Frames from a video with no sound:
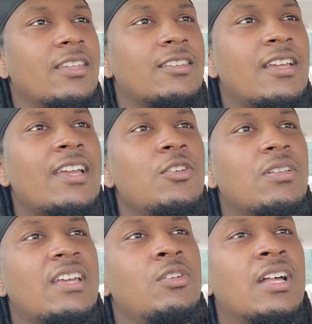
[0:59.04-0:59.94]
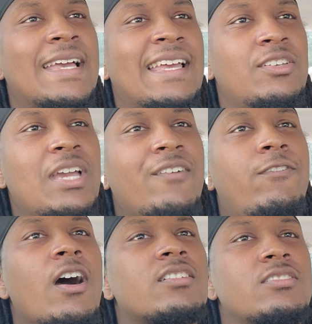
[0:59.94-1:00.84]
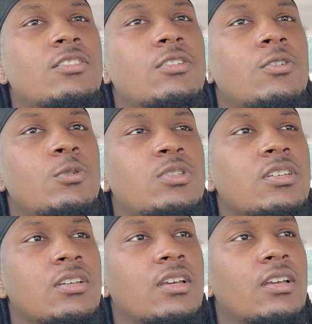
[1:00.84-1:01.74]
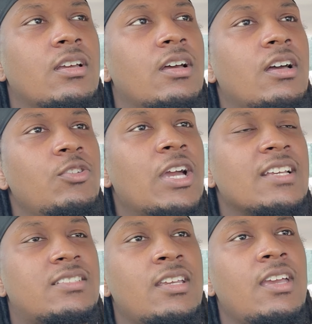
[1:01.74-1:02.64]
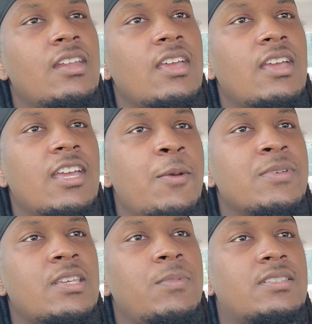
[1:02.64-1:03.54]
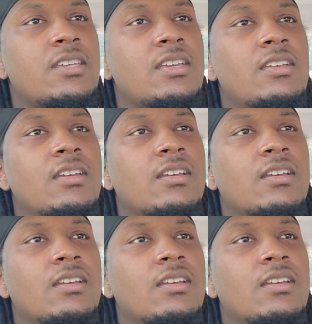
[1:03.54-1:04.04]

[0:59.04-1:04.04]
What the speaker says: Like you got Fox News, you got CNN, MSNBC,